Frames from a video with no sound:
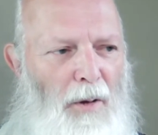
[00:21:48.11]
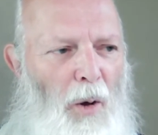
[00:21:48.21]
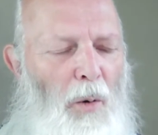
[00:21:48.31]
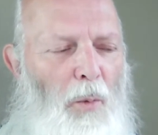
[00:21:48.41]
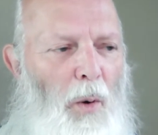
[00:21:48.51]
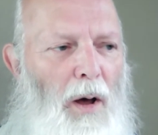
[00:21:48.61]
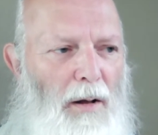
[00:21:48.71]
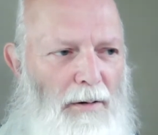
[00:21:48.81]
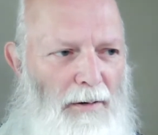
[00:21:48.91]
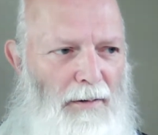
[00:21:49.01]
whole
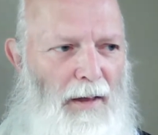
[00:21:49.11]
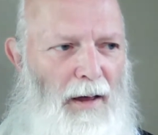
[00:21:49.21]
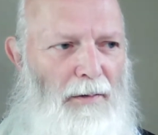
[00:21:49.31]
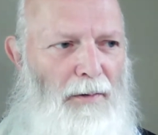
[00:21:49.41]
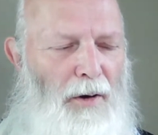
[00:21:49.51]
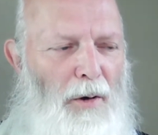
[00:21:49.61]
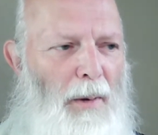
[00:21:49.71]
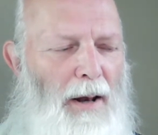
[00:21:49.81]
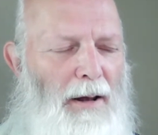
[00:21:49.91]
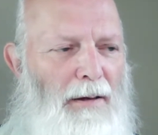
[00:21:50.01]
world is there for
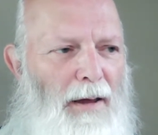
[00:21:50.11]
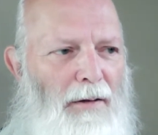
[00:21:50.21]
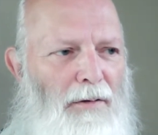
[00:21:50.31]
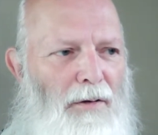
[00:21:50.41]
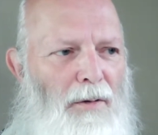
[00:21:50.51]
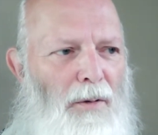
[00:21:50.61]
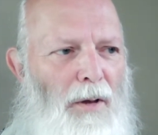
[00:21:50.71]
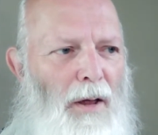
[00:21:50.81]
humanity to